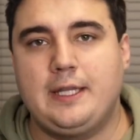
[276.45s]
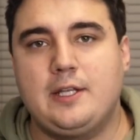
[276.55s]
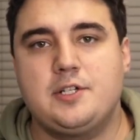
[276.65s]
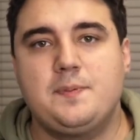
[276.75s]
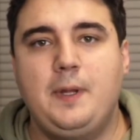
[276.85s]
that
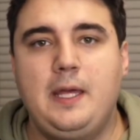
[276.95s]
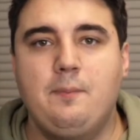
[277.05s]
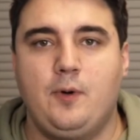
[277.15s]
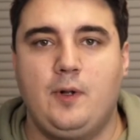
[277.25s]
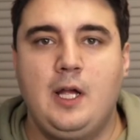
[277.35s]
there's
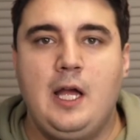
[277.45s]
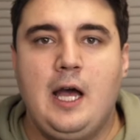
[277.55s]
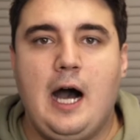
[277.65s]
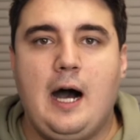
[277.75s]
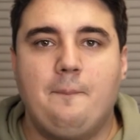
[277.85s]
people
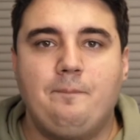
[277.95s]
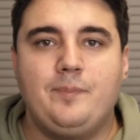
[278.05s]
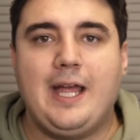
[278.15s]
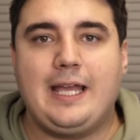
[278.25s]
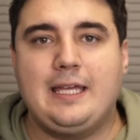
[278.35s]

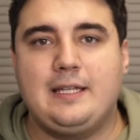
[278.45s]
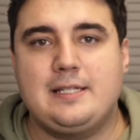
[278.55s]
that can